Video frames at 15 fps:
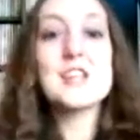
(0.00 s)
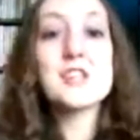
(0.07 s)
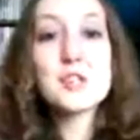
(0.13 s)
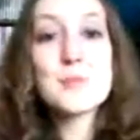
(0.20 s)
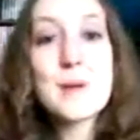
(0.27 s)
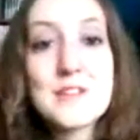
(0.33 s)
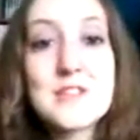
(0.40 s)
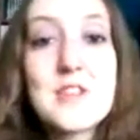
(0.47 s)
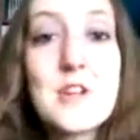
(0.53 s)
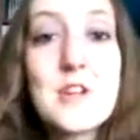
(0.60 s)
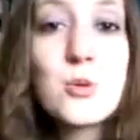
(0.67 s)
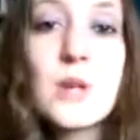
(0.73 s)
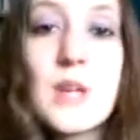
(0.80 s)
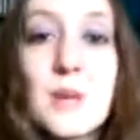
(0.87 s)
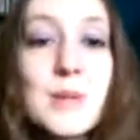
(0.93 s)
He's just about to
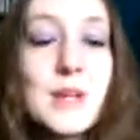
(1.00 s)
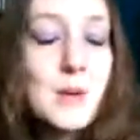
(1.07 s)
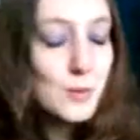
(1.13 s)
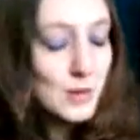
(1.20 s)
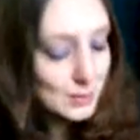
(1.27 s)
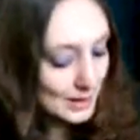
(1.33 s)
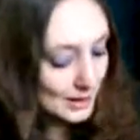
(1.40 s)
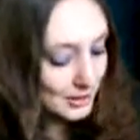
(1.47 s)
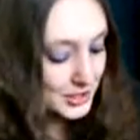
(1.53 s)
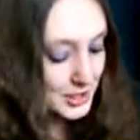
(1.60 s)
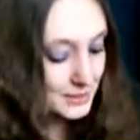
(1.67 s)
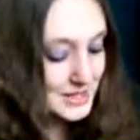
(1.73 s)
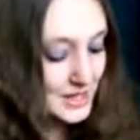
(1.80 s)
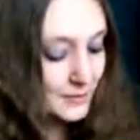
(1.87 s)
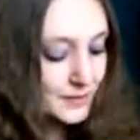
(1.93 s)
start talking, but then Wade
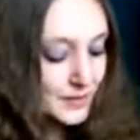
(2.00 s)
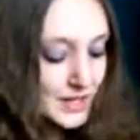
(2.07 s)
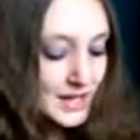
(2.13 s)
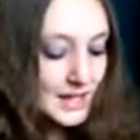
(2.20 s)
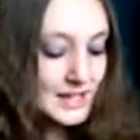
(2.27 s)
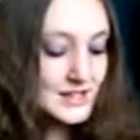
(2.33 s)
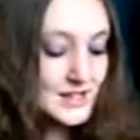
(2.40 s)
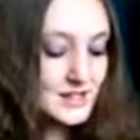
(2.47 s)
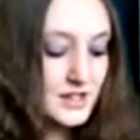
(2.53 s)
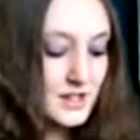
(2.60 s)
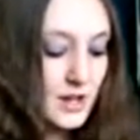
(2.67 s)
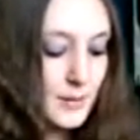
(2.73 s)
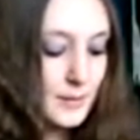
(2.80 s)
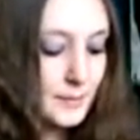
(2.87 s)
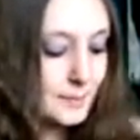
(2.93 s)
Barrett comes out, and he
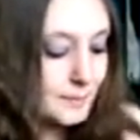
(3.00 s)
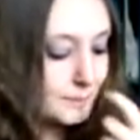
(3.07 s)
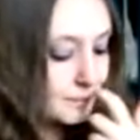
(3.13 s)
says that,